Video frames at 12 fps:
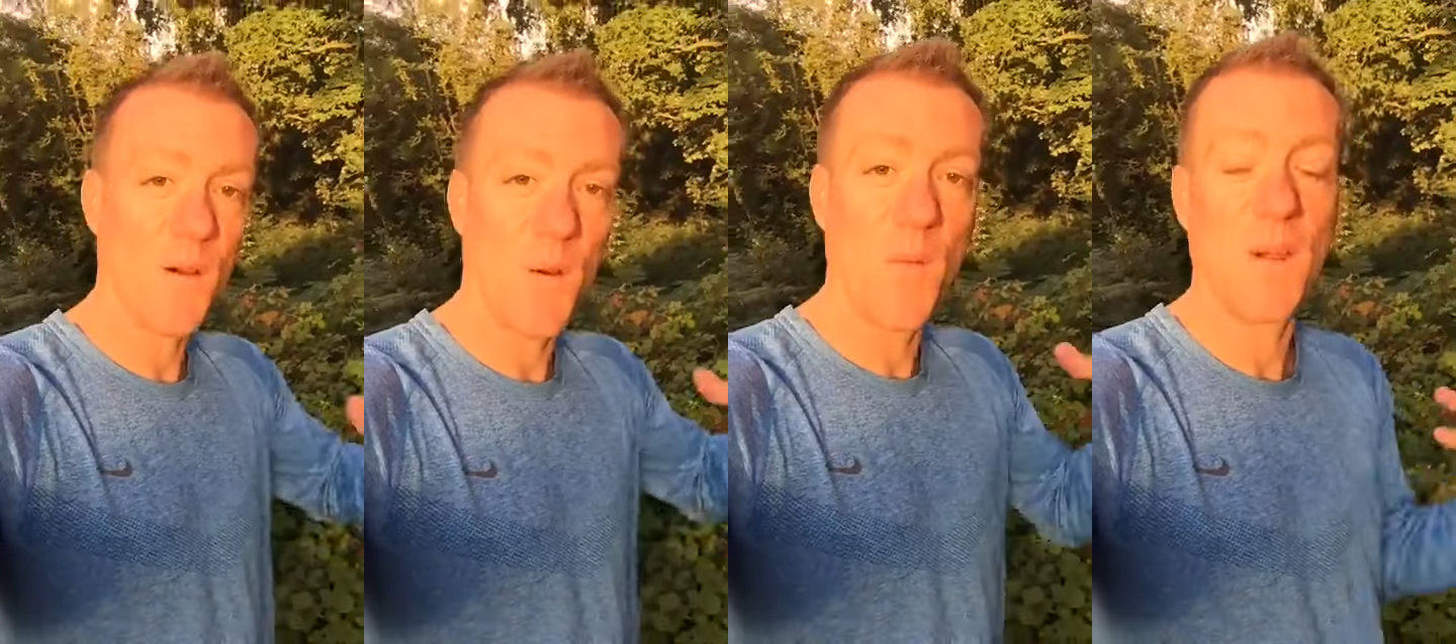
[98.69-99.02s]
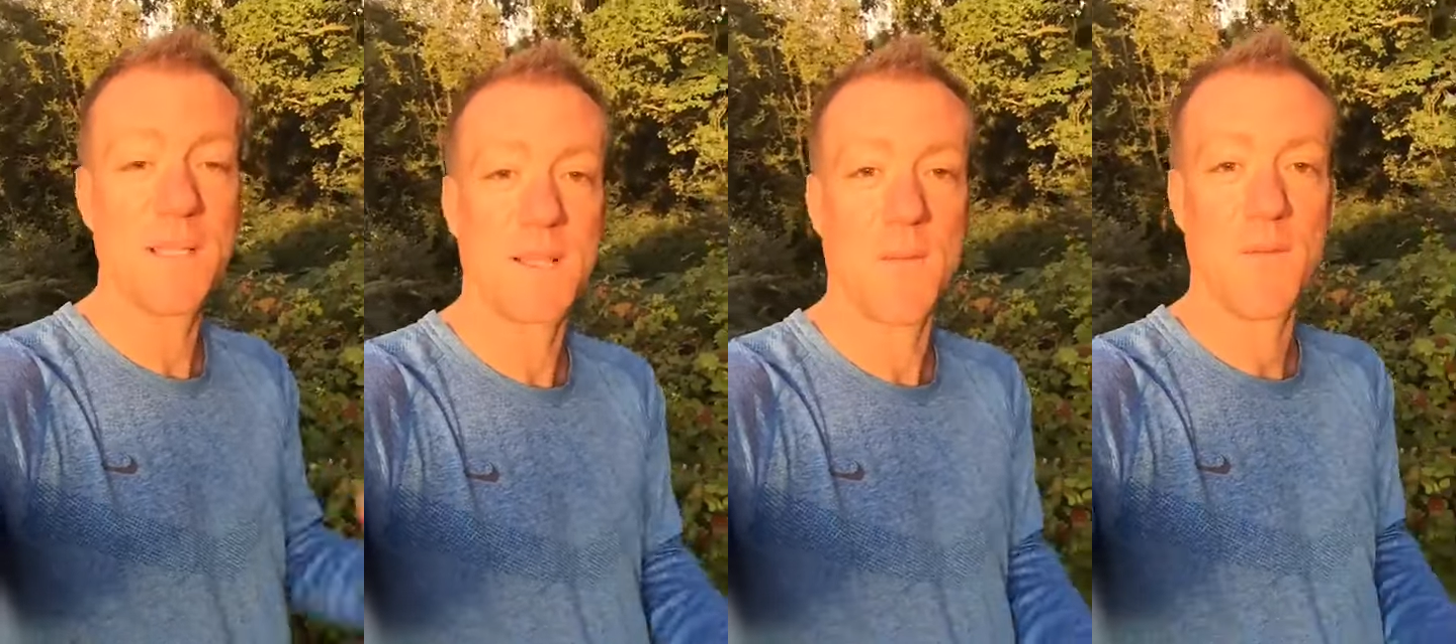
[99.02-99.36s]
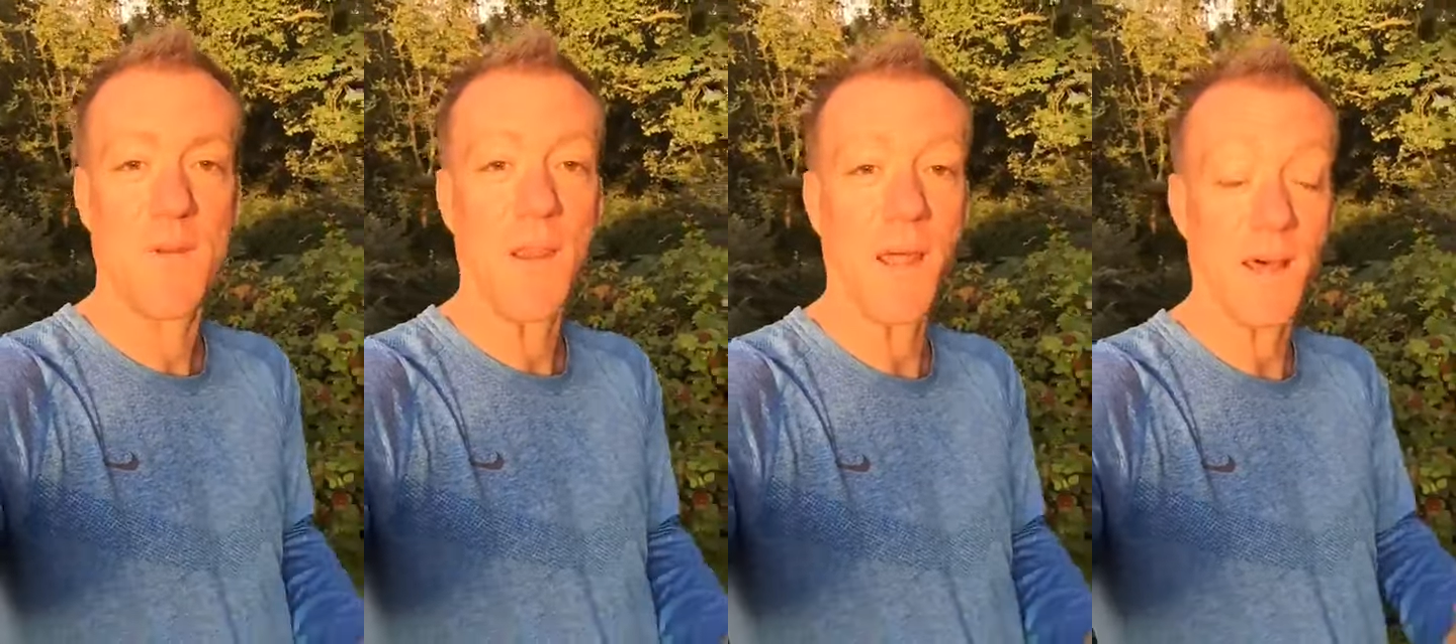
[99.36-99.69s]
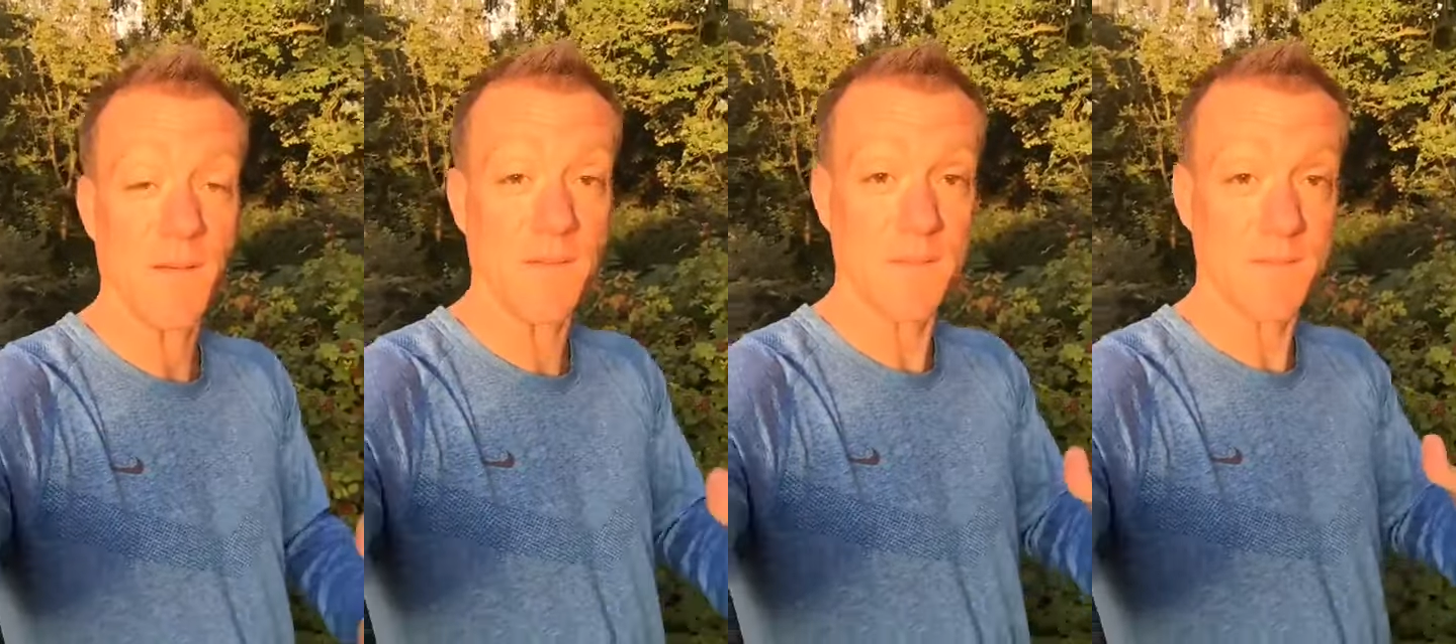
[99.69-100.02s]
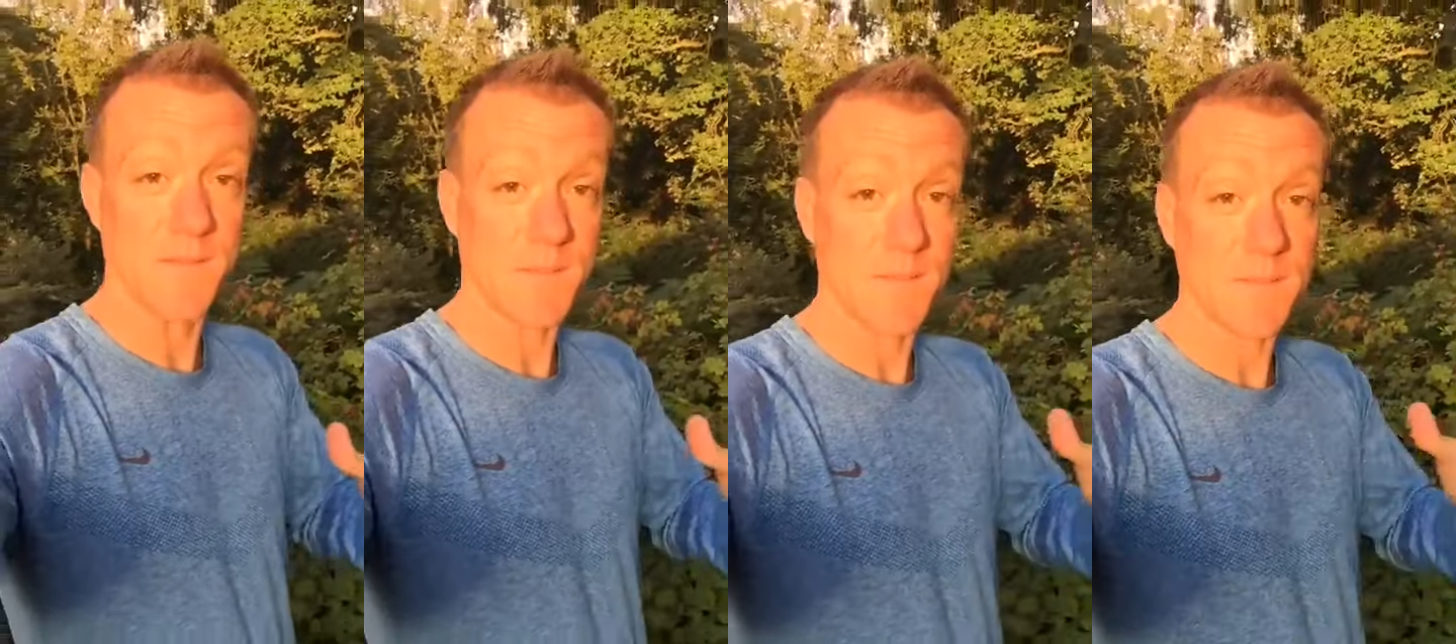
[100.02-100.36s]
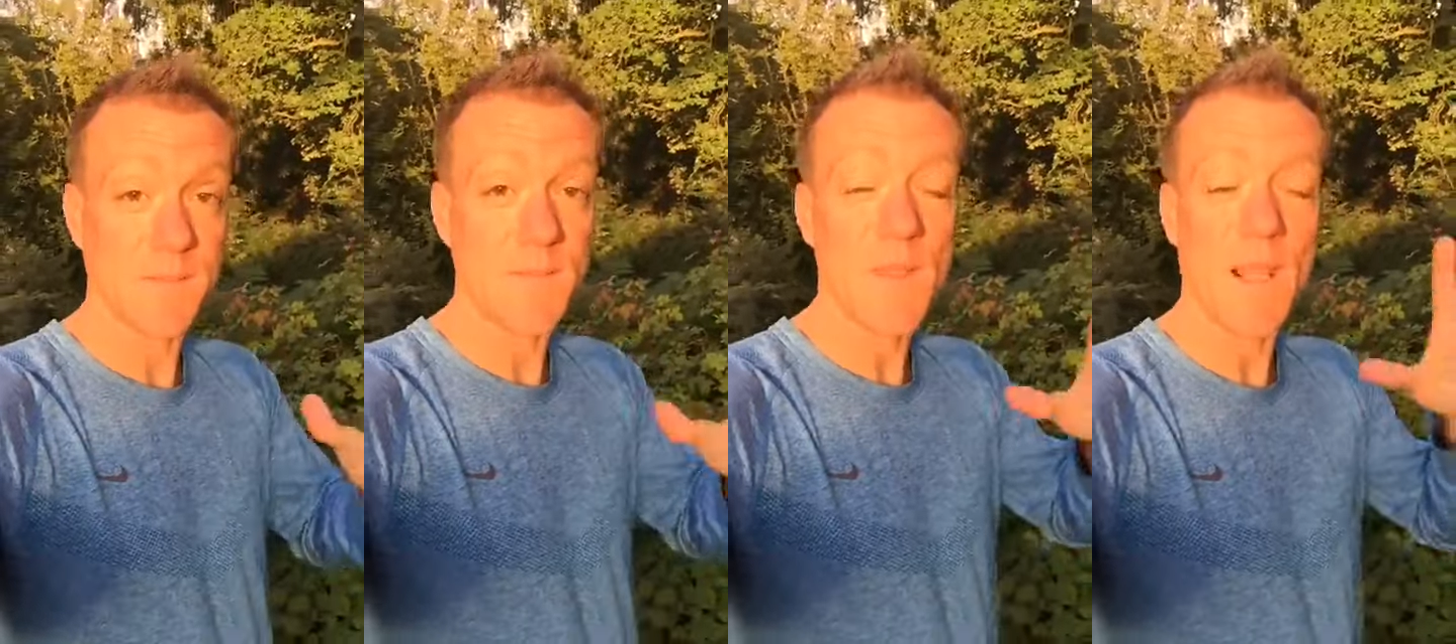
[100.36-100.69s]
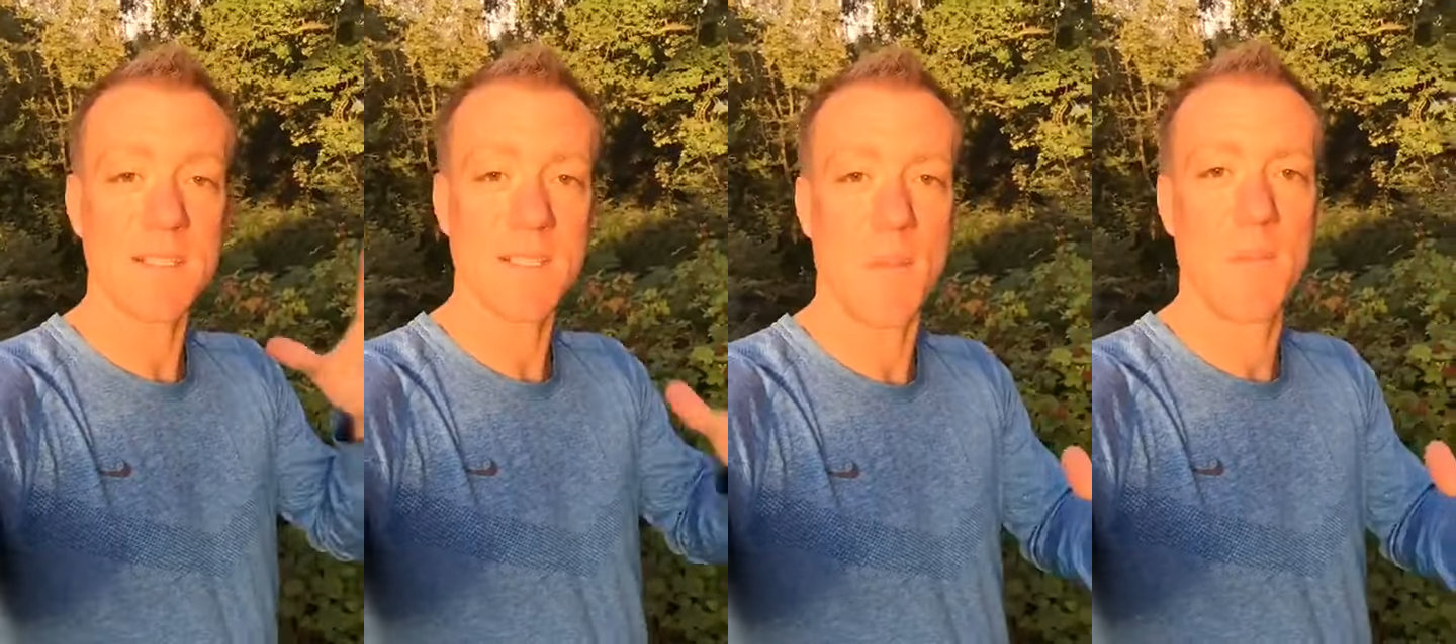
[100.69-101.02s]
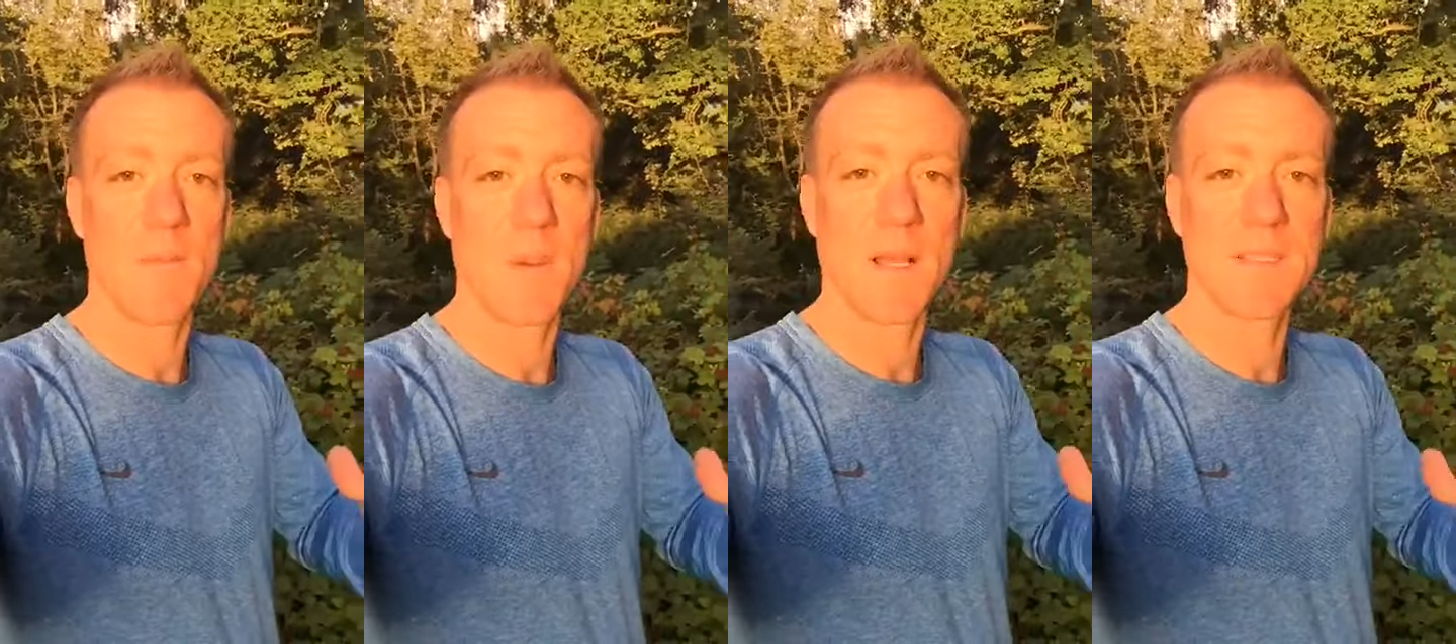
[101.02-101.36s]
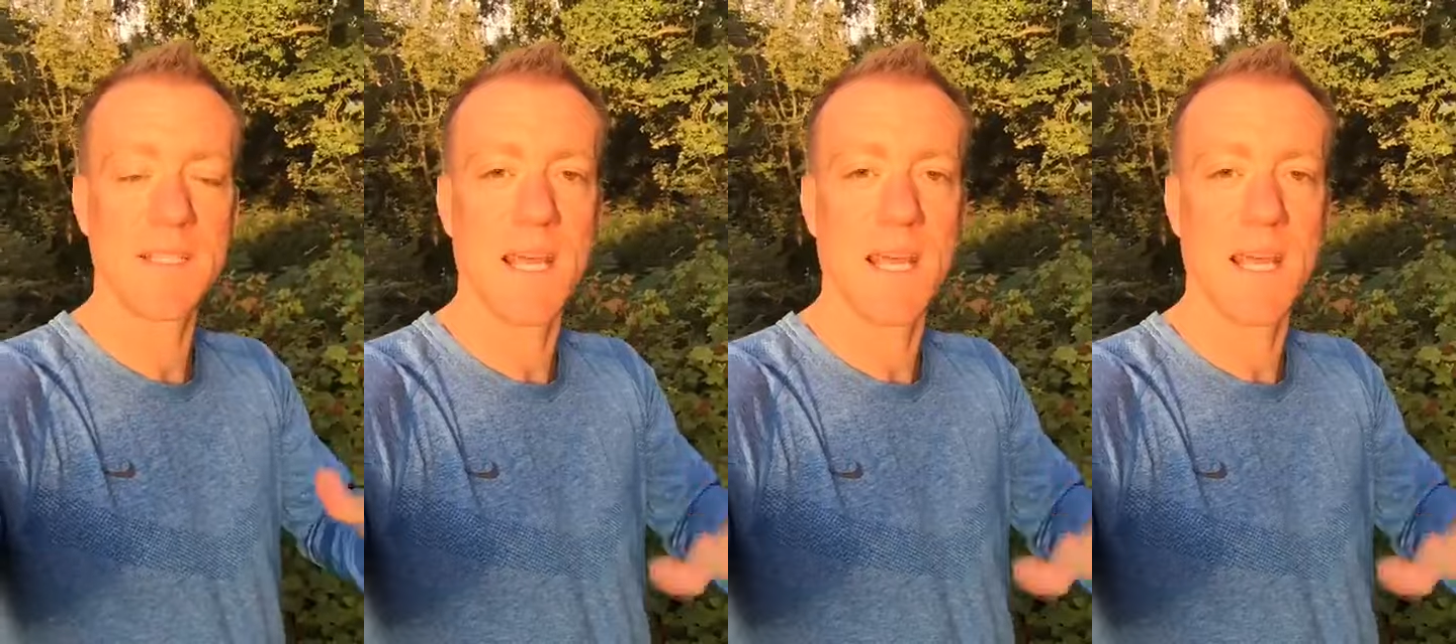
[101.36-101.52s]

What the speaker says: always up for a laugh type of person.